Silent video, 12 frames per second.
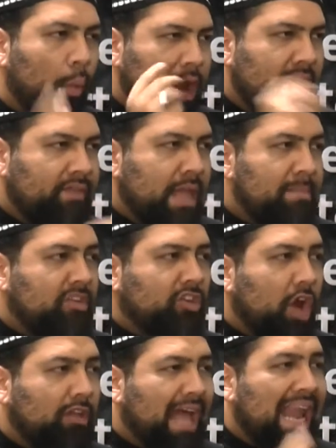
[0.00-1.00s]
One of them is
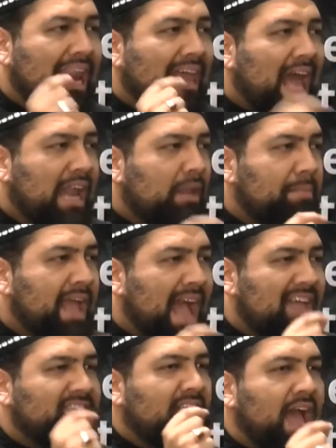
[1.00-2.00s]
called Al-Qalb
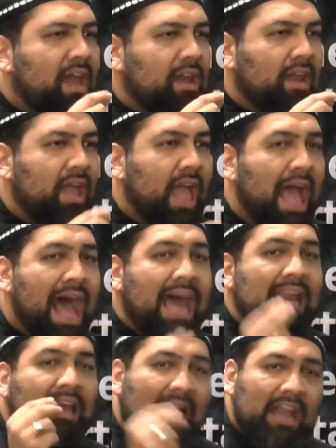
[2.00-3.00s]
Azhar.
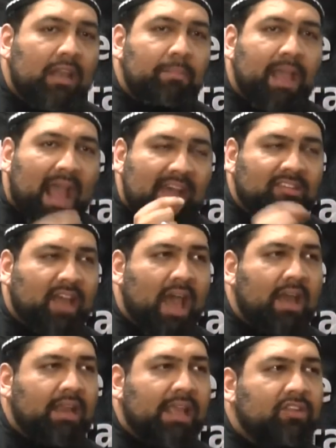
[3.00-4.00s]
Al-Qalb
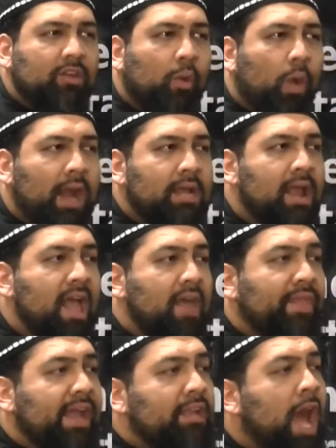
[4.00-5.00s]
Azhar is the one
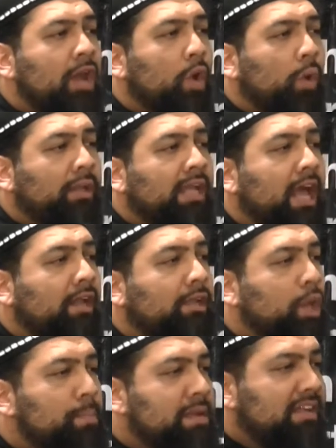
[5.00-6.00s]
that not only
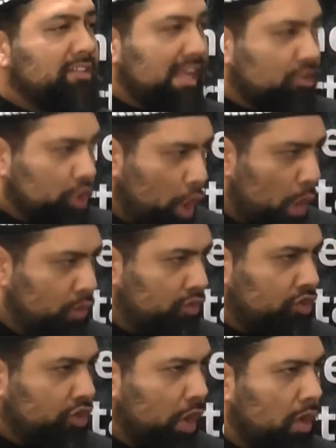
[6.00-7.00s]
illuminates its own
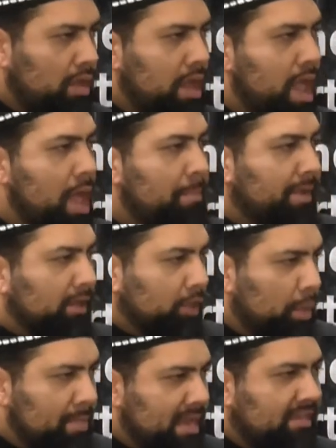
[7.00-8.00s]
soul, but
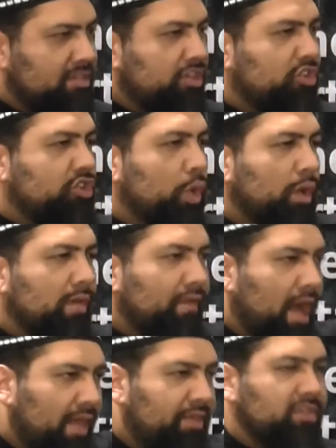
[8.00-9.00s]
illuminates the soul of
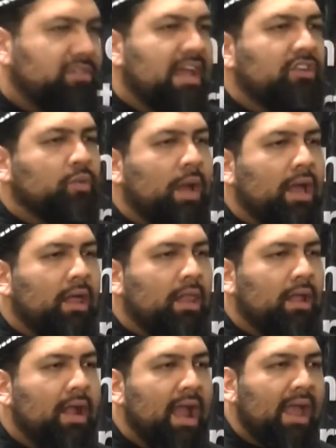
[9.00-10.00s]
others as
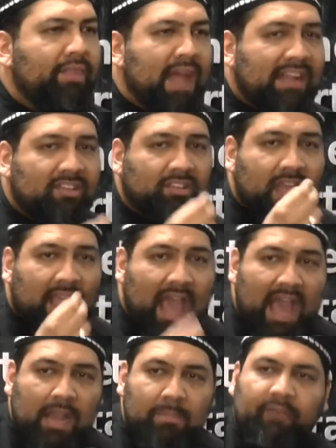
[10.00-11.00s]
well. And that's the
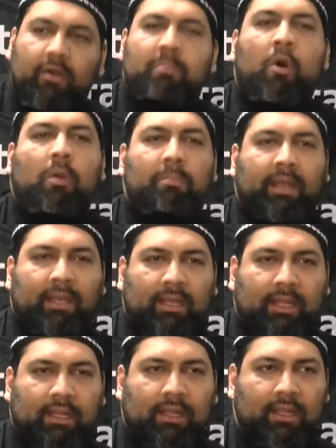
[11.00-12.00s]
qalb of a
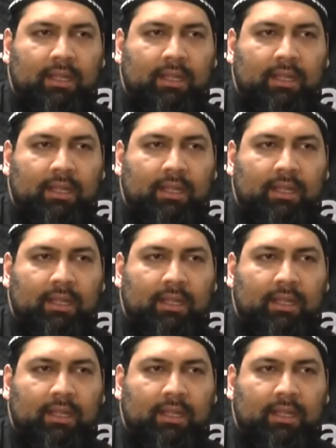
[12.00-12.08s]
mu'min.